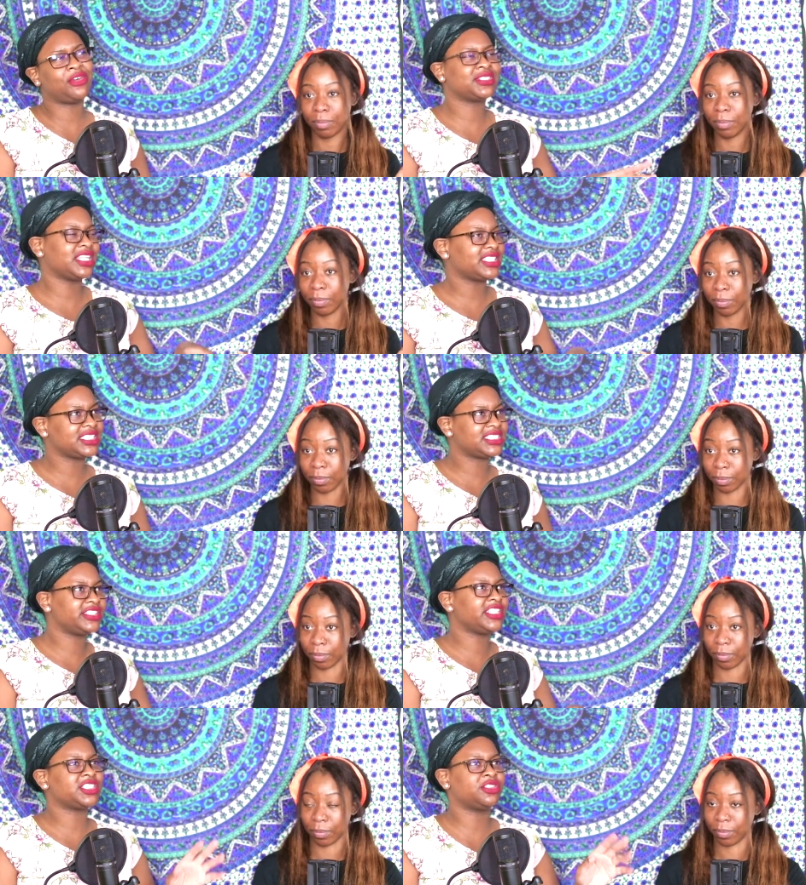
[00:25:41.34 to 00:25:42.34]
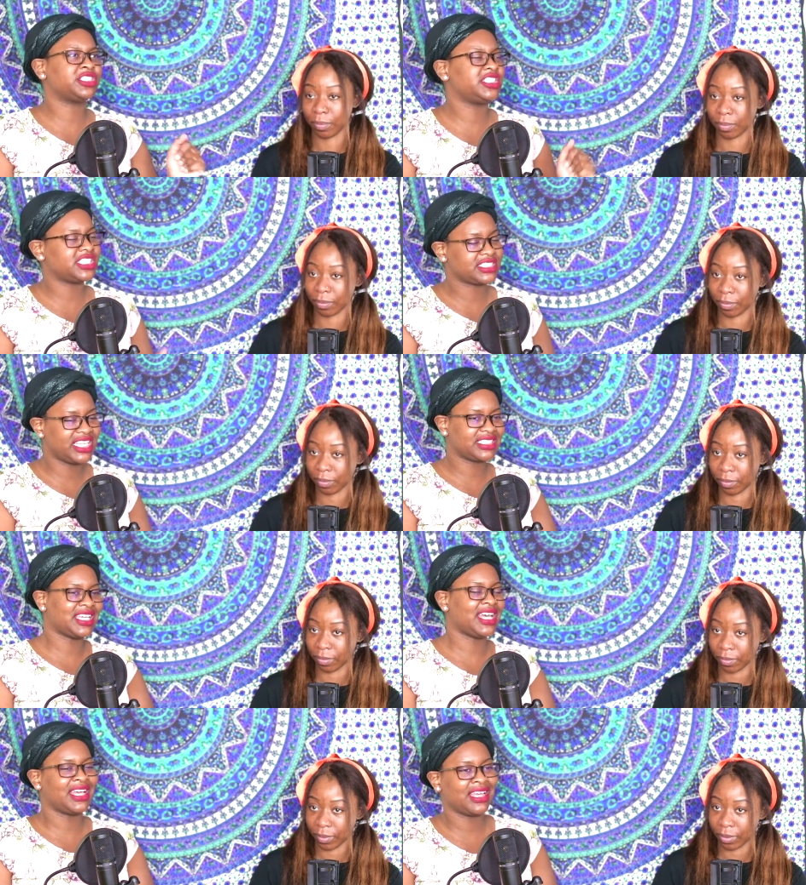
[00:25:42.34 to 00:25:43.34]
Speaker 1: it's not that serious. Oh, she's just like
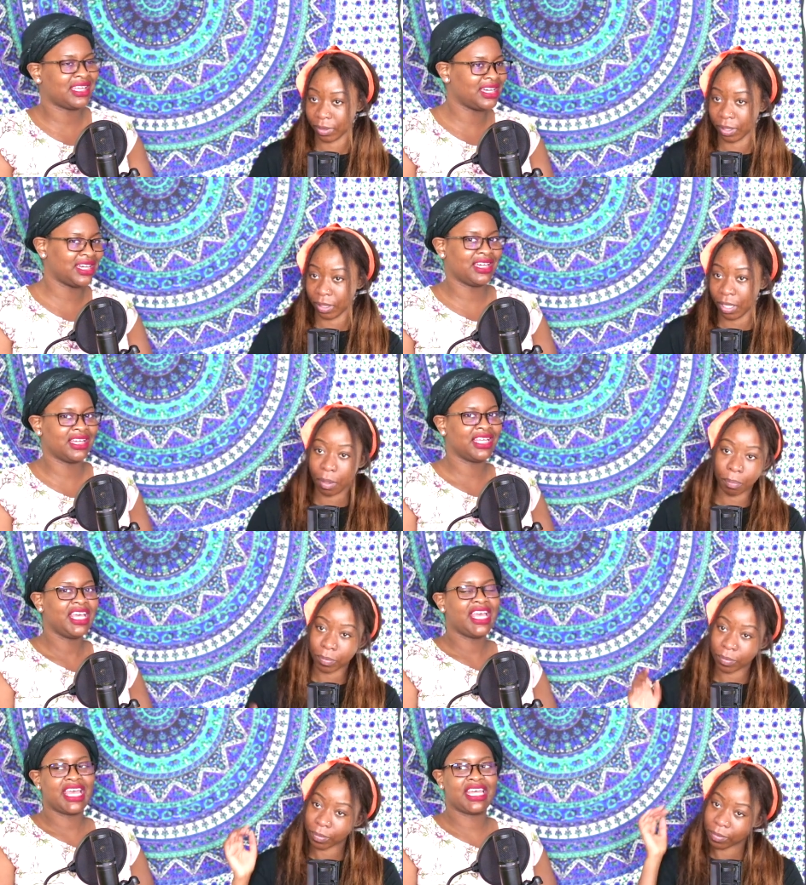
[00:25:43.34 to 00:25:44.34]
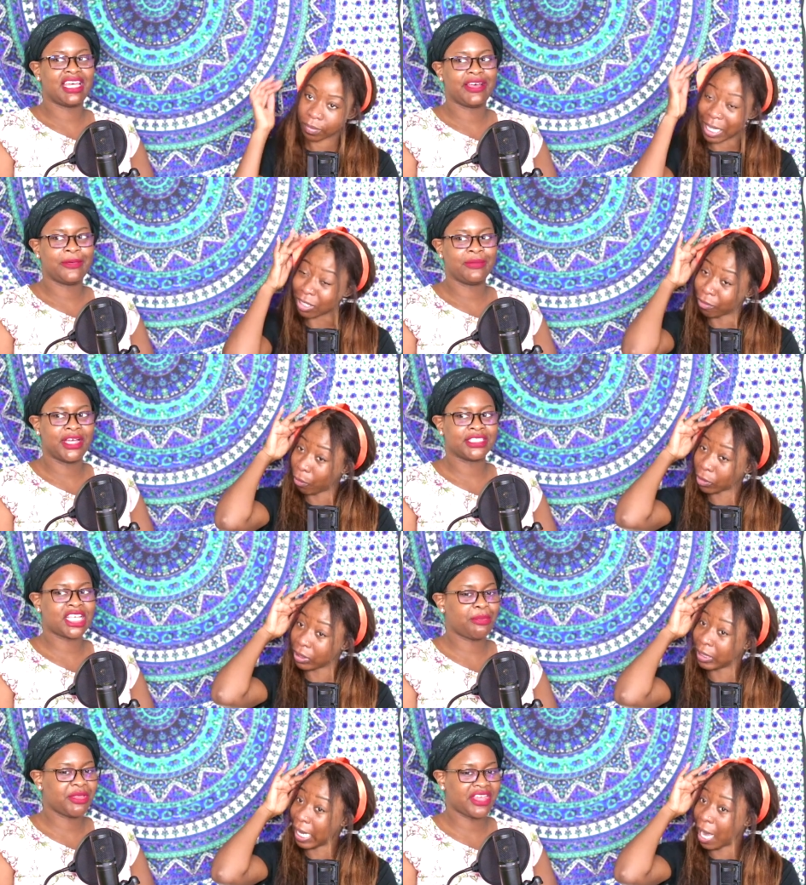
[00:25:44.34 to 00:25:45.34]
that. Uh, uh, uh, uh. on
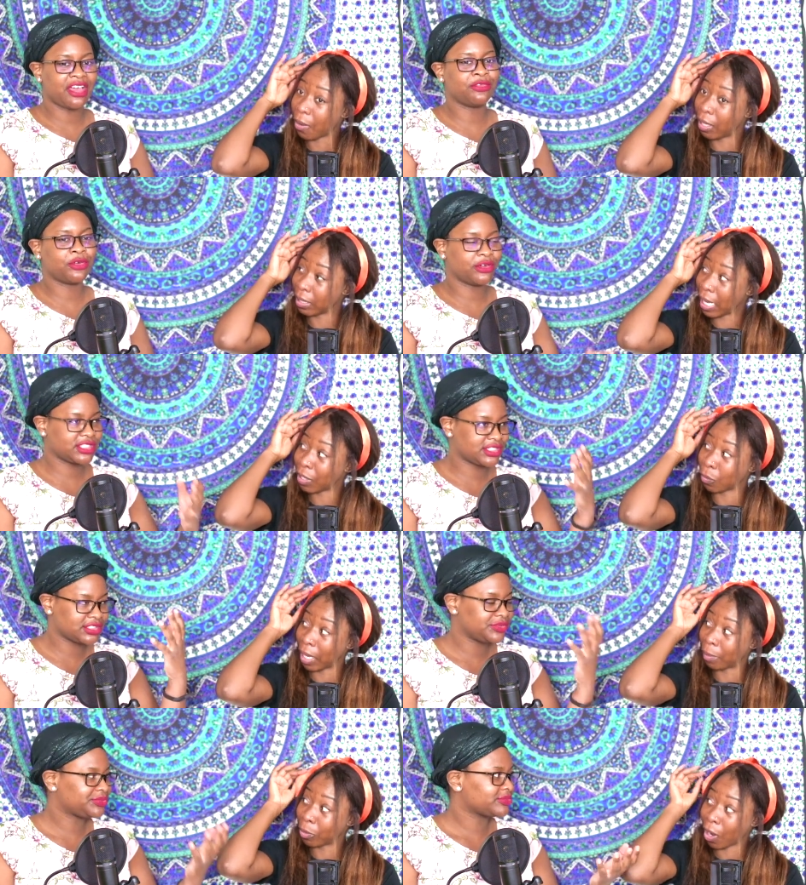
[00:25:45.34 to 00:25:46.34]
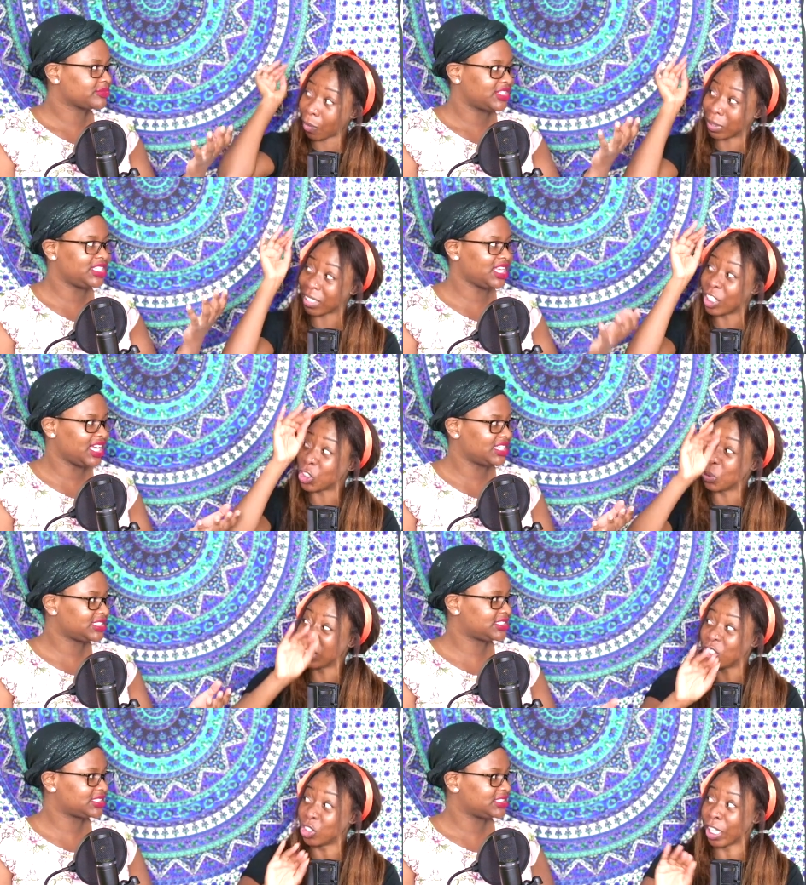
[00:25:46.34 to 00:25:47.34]
top of that, of a course, lot of white people are with yes.
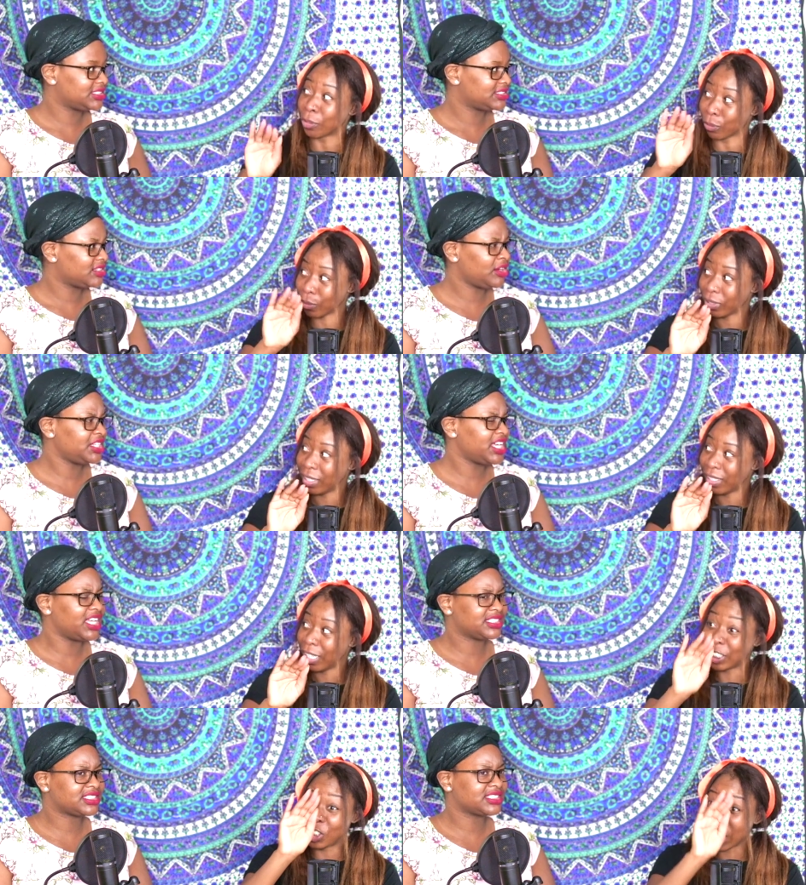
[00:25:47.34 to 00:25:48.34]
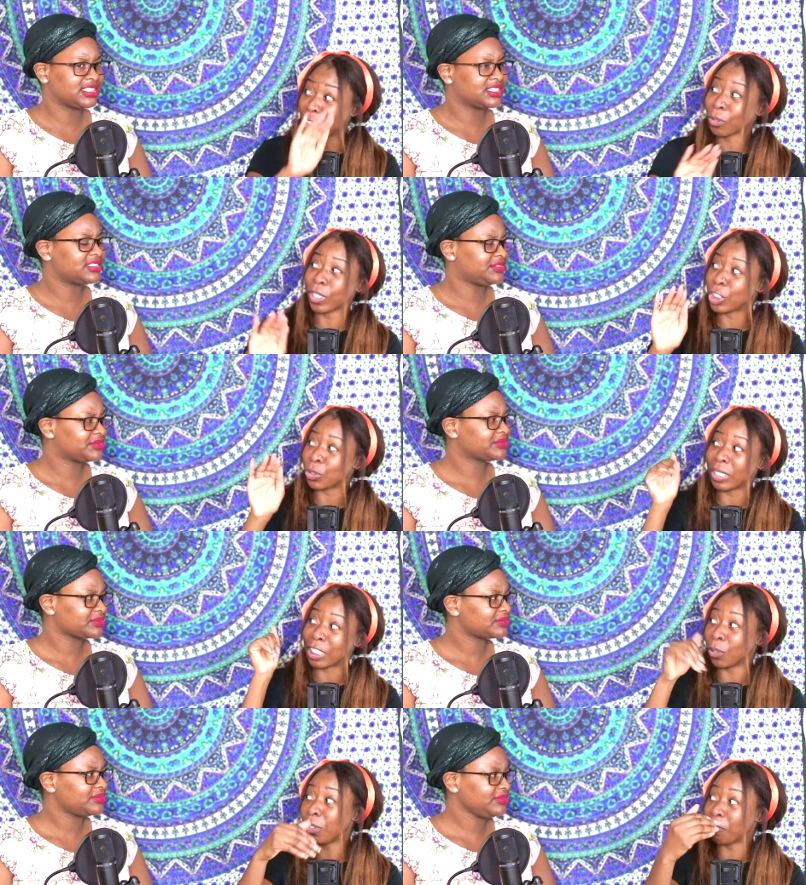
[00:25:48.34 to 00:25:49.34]
issues in
Speaker 2: general. Oh, yes. General issues
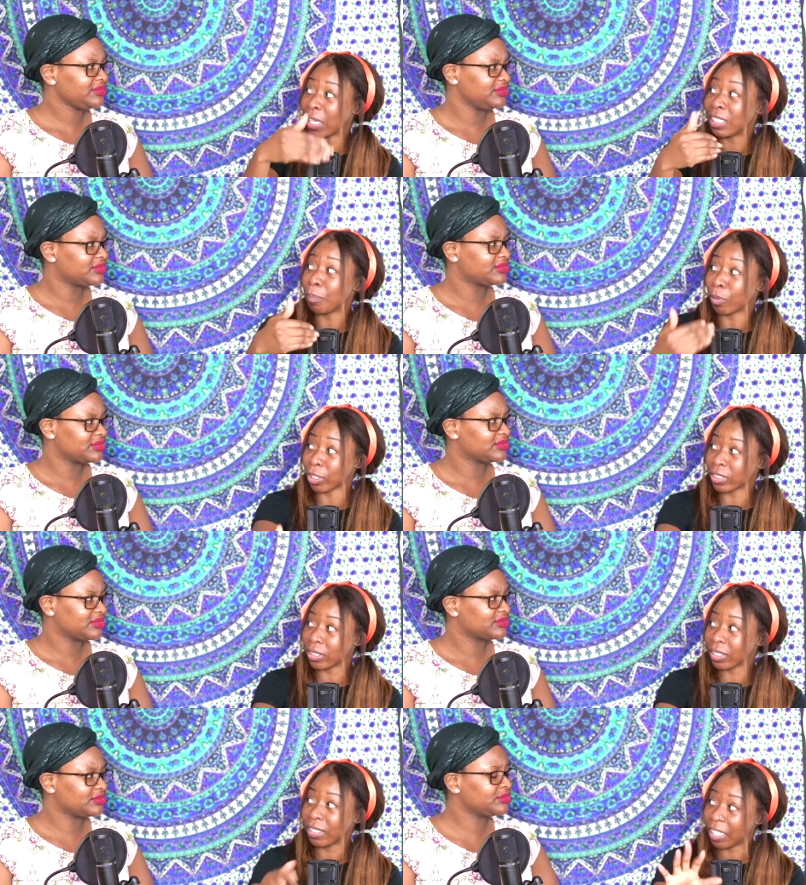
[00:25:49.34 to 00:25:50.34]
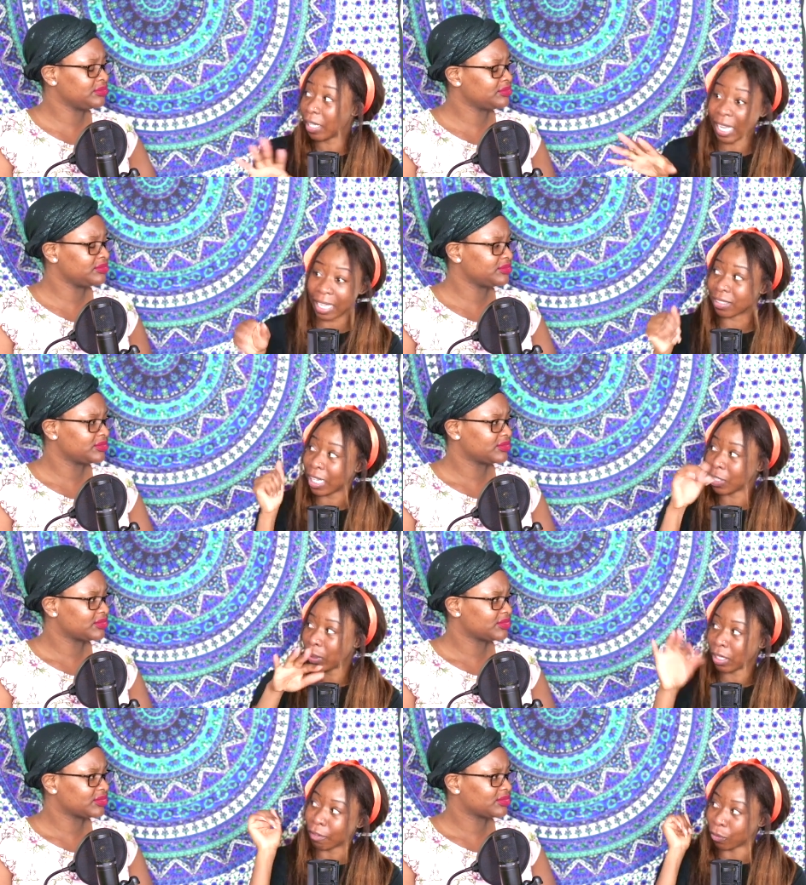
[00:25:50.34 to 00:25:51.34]
that don't affect them personally, mm-hmm. they gaslight you
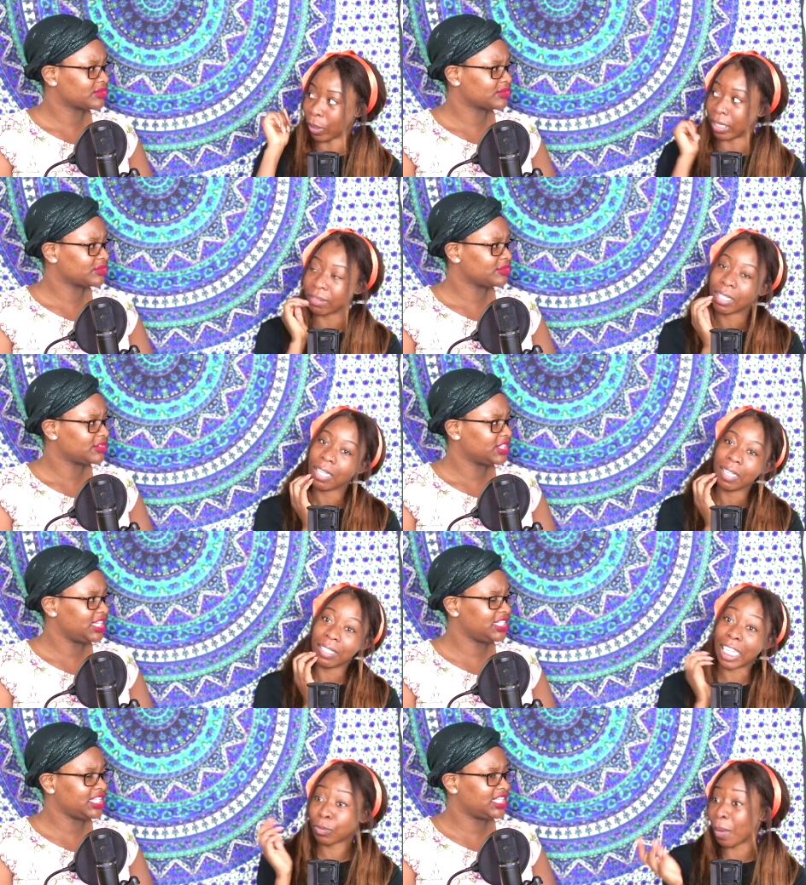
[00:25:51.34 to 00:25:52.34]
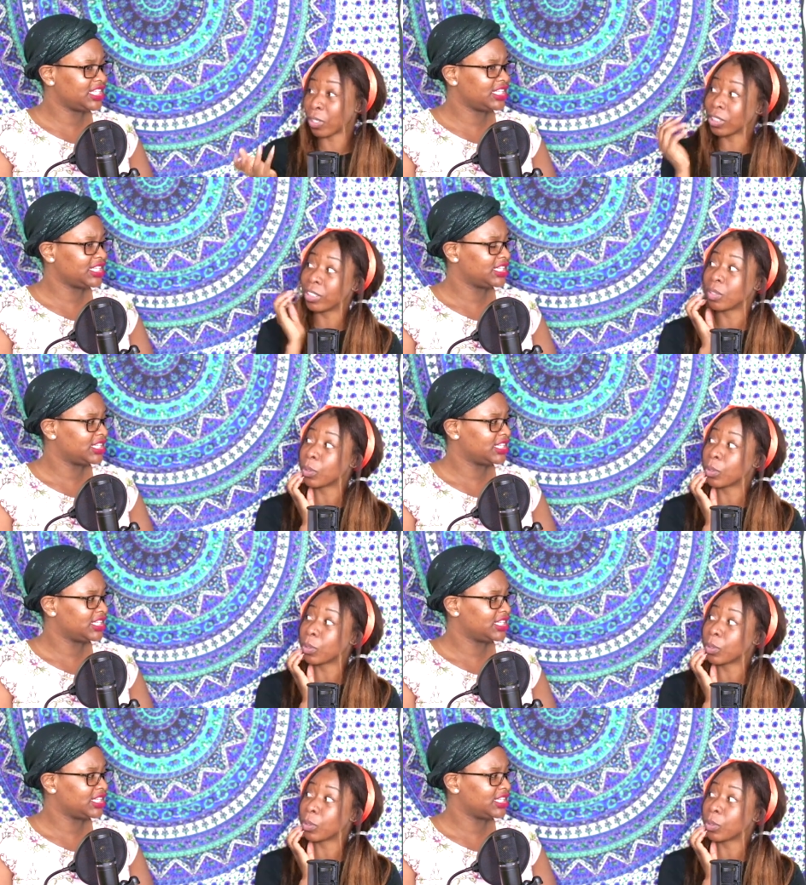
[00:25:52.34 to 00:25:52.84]
and avoid it. That's why we're still dealing with